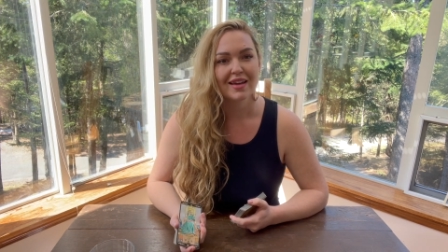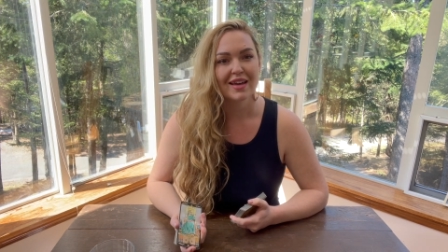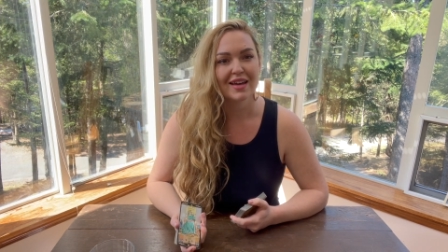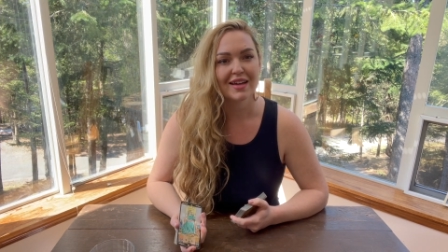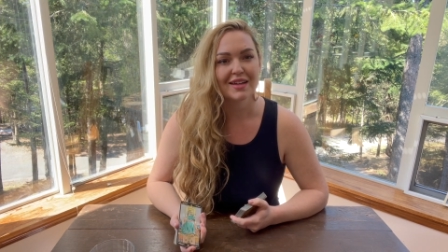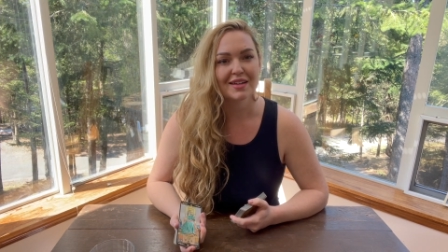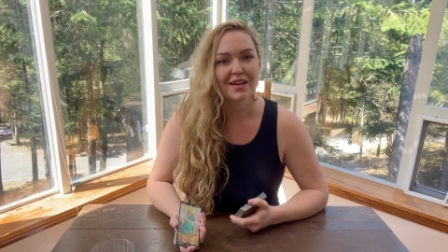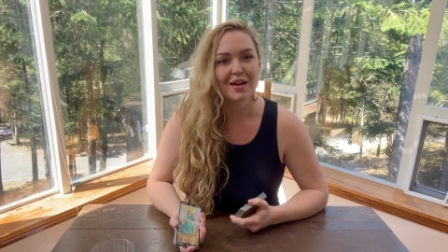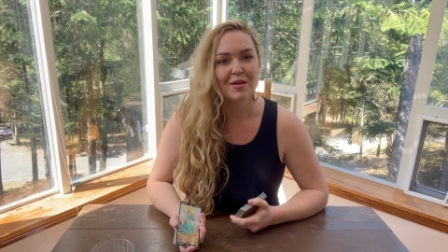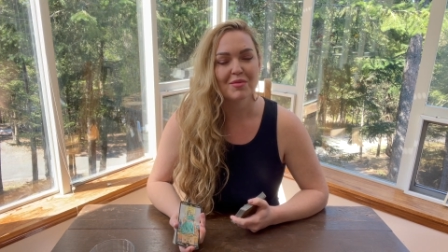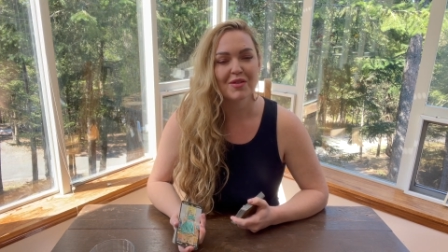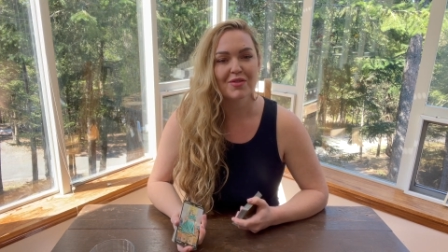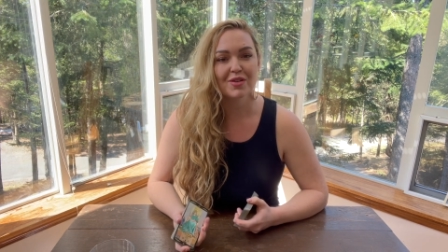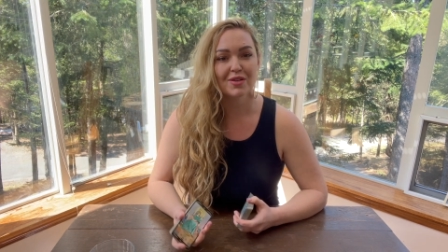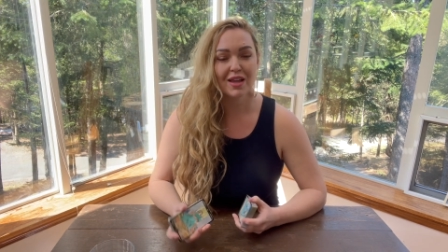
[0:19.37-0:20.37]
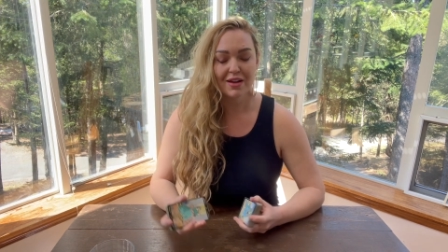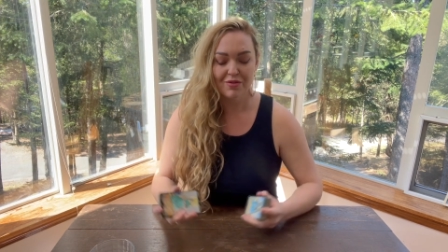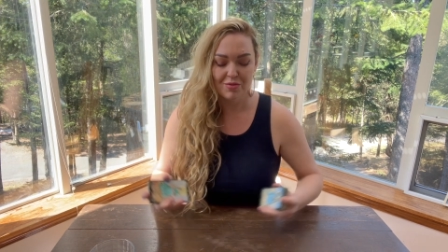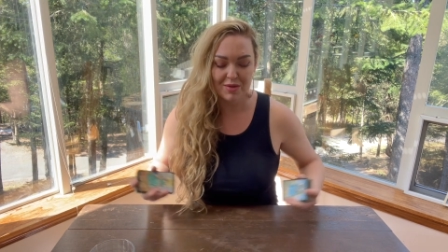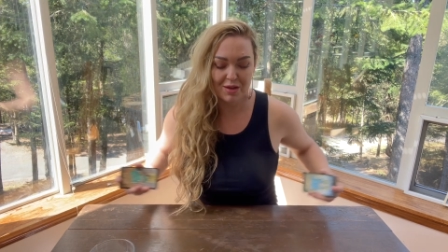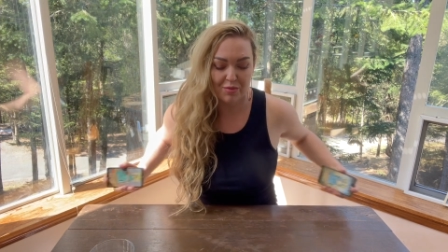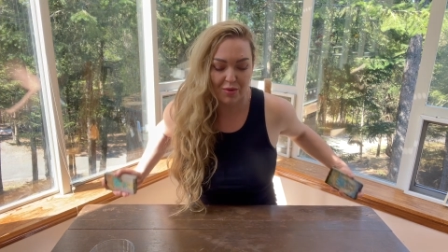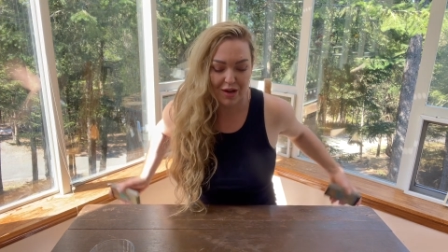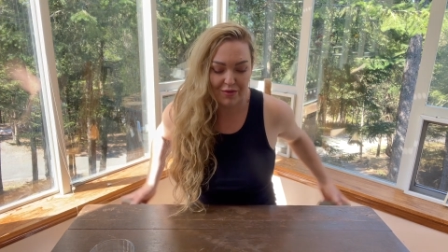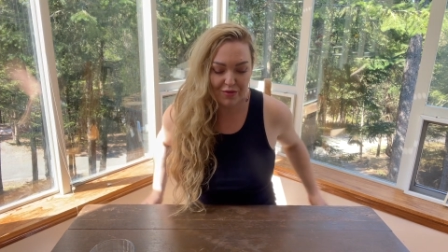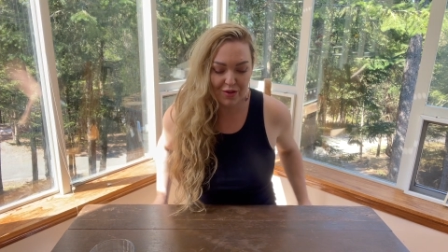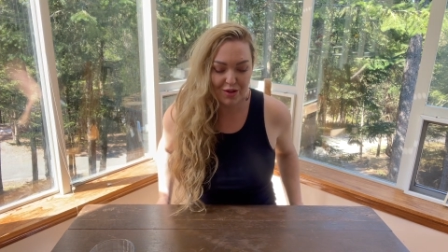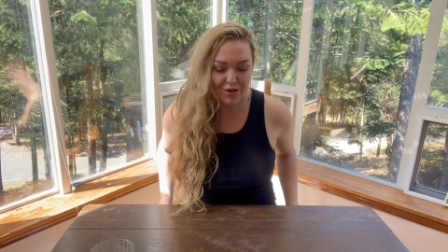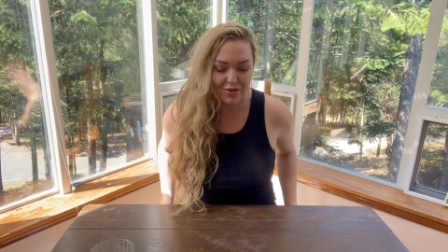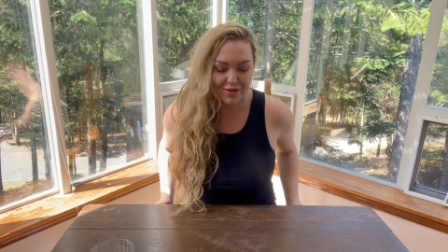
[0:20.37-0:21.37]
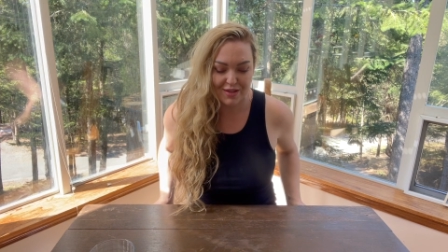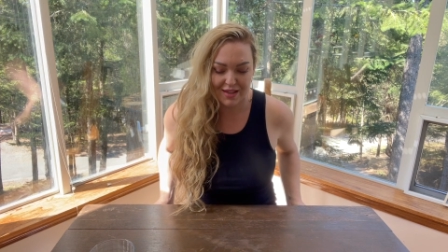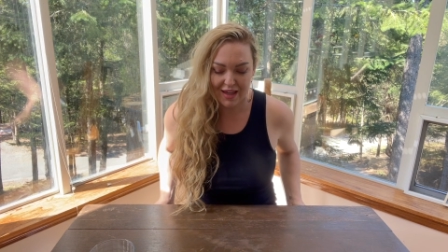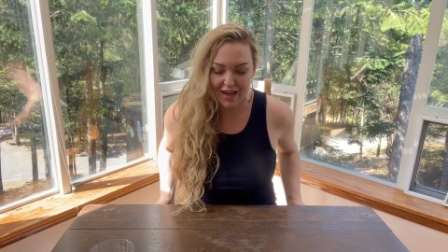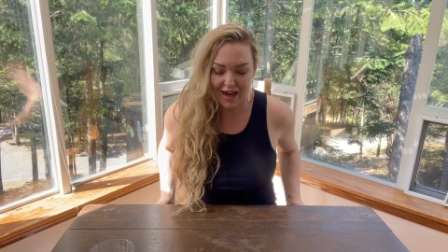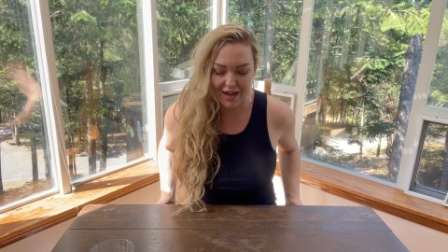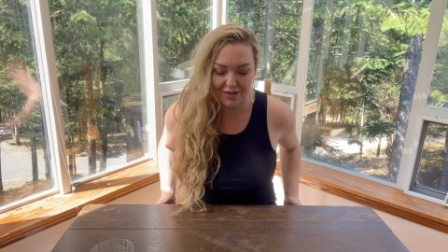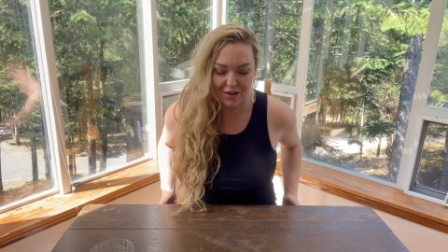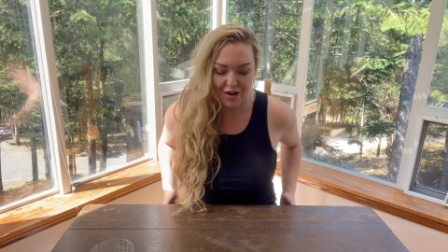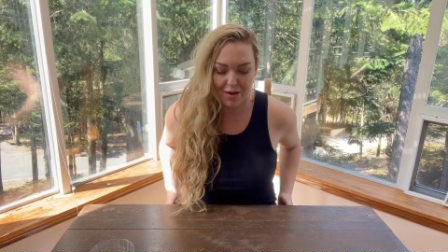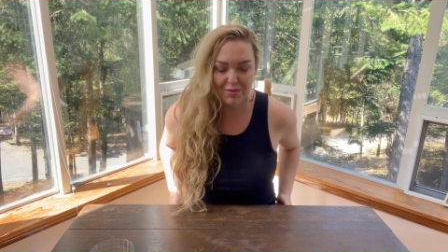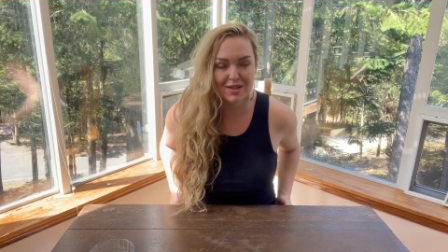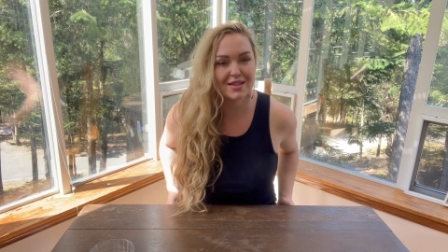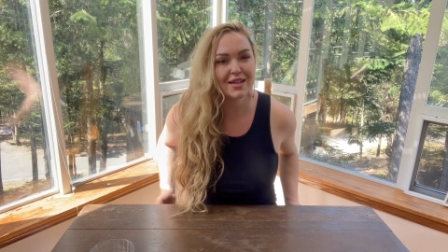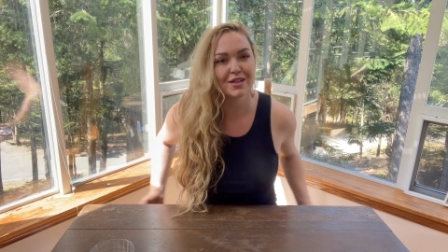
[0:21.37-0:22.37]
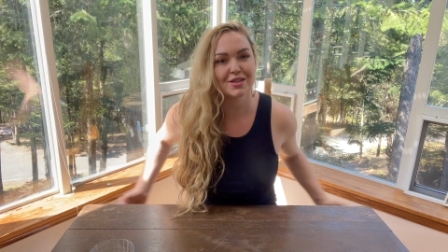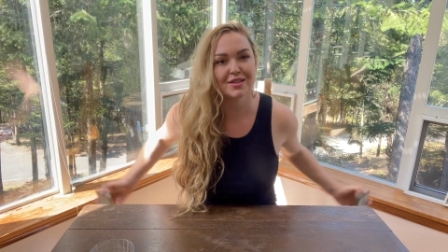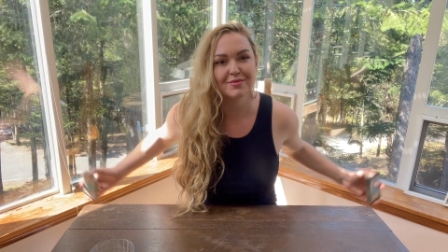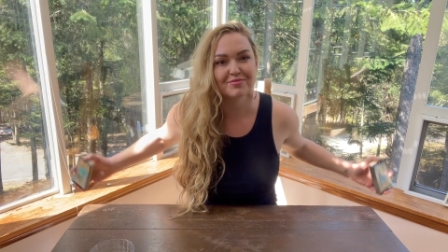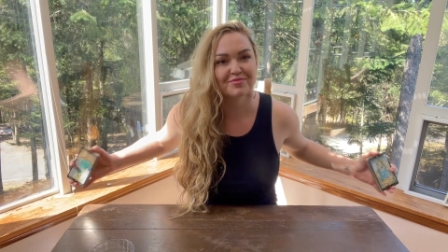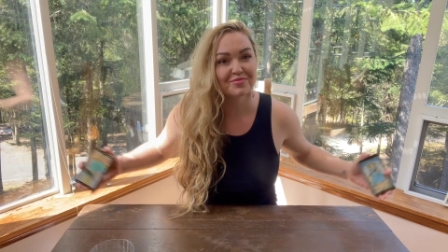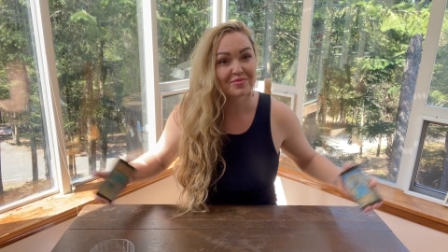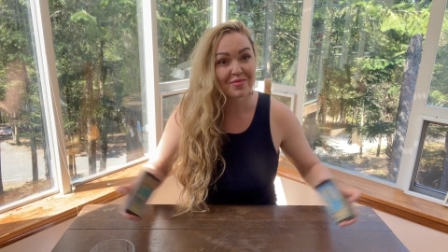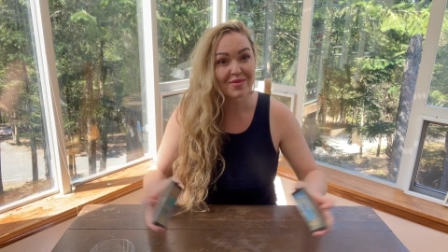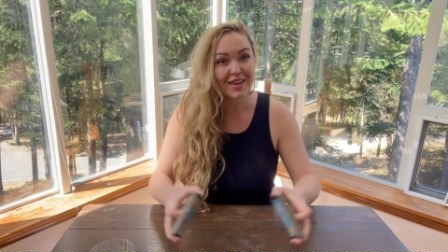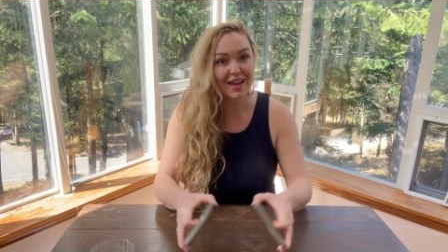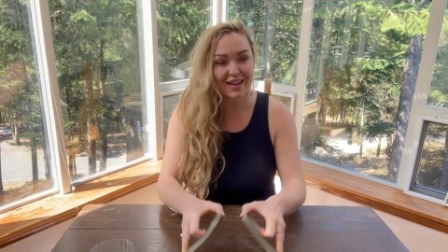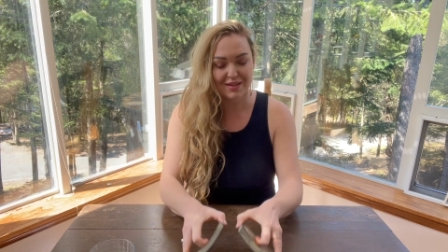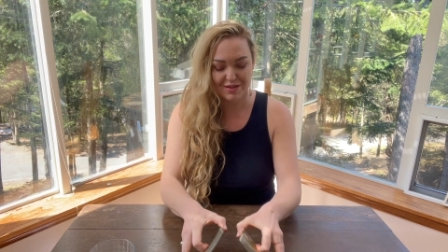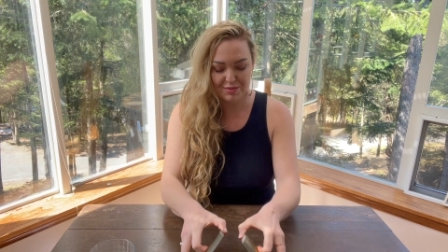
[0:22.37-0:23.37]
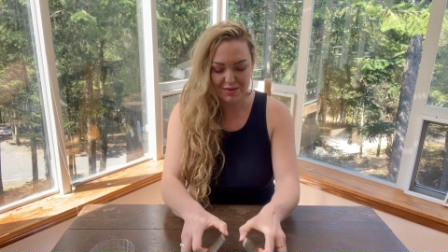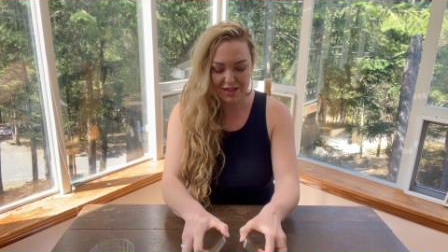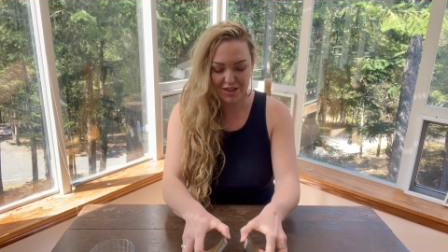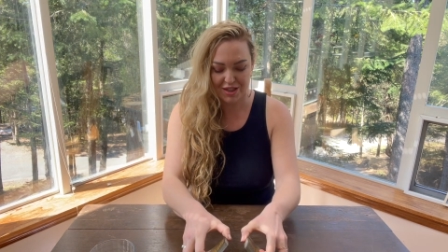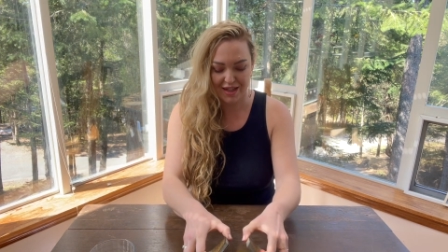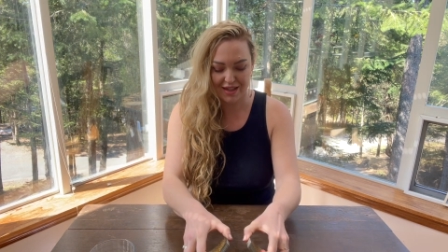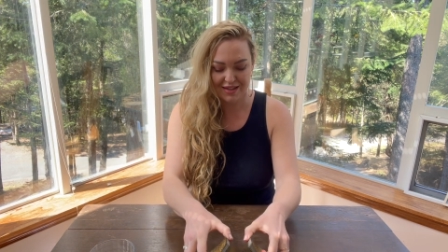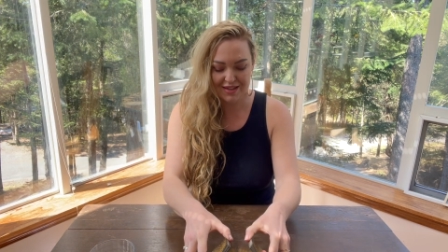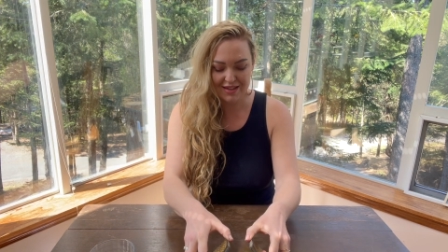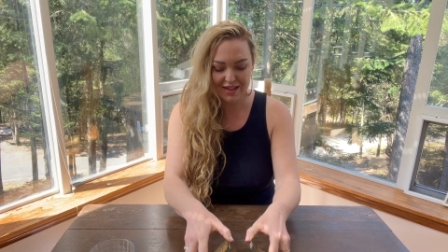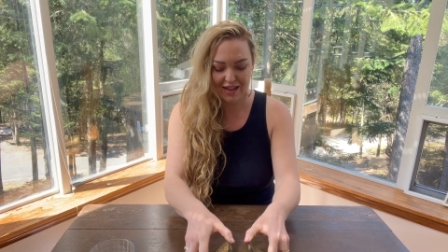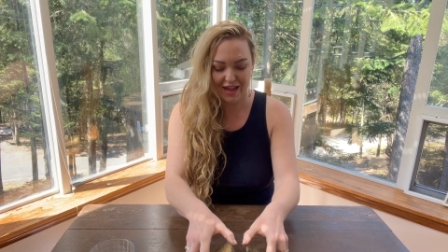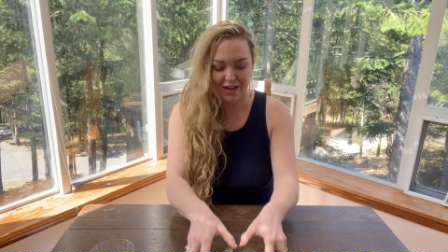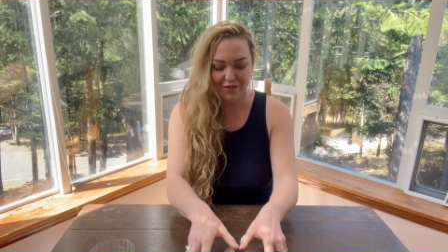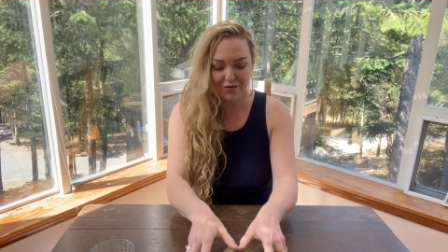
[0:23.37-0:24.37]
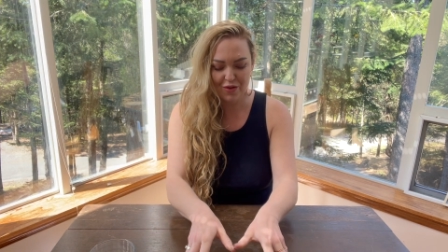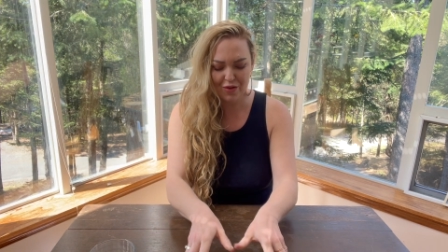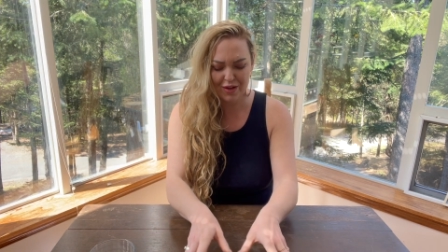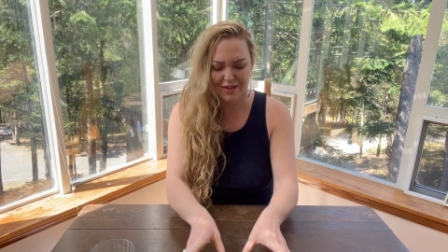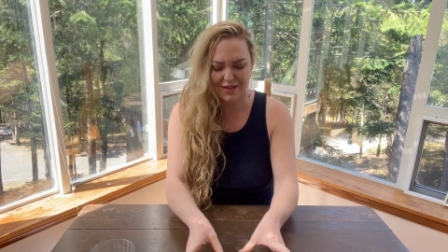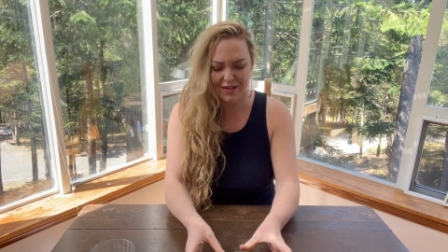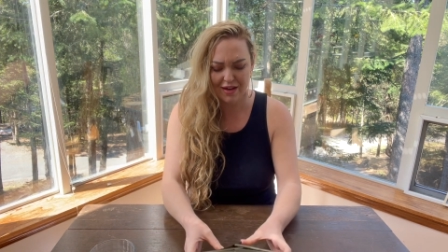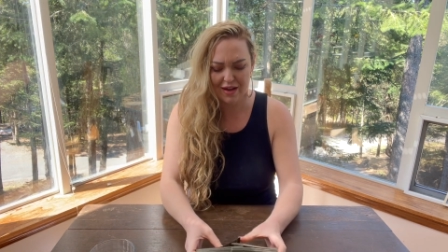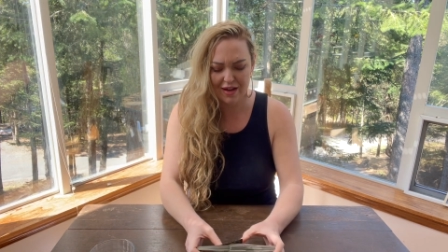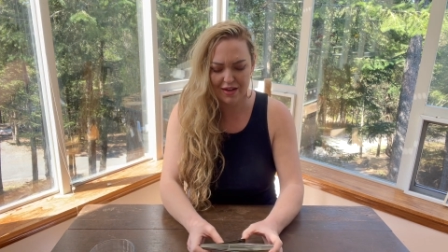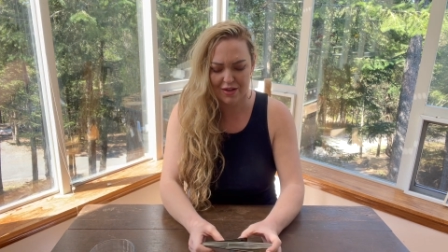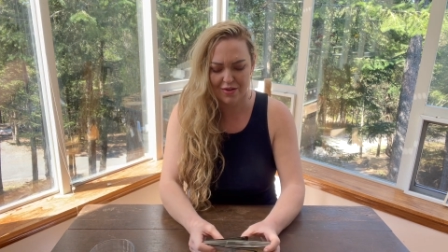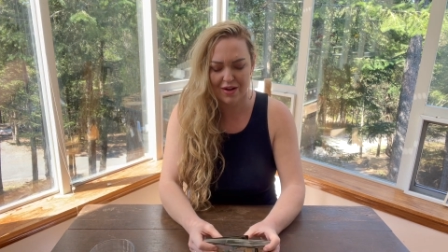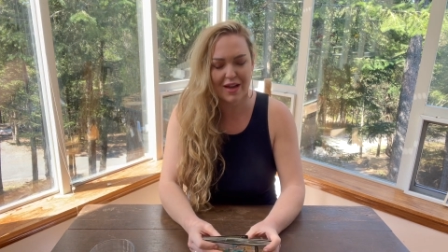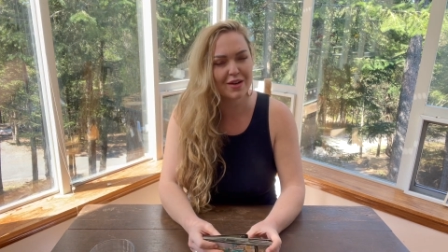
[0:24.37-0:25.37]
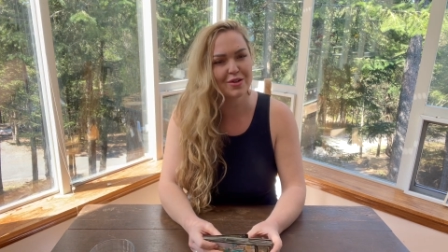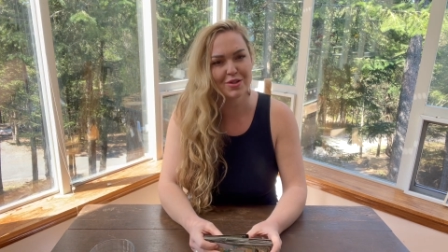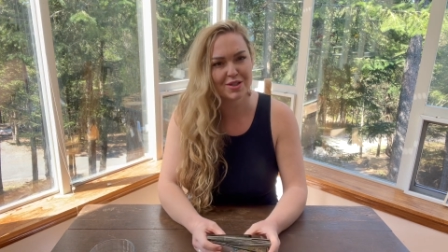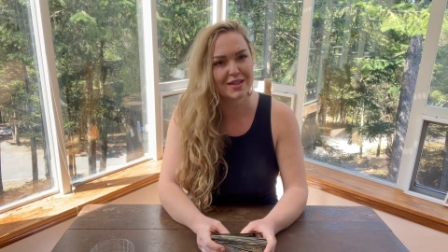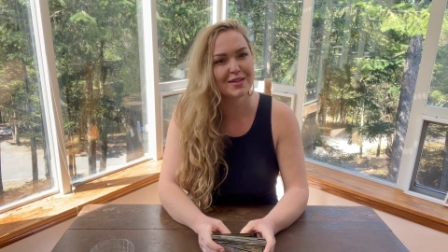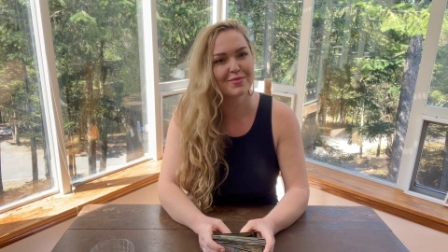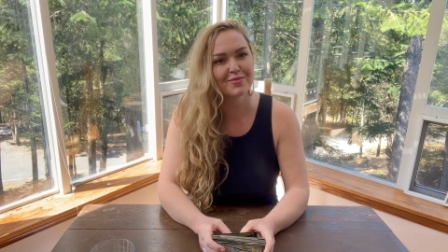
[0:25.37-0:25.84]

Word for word: And um, if you'd like for me to pray for you, say hi in the comment section. That gives me a chance to kind of focus on your energy,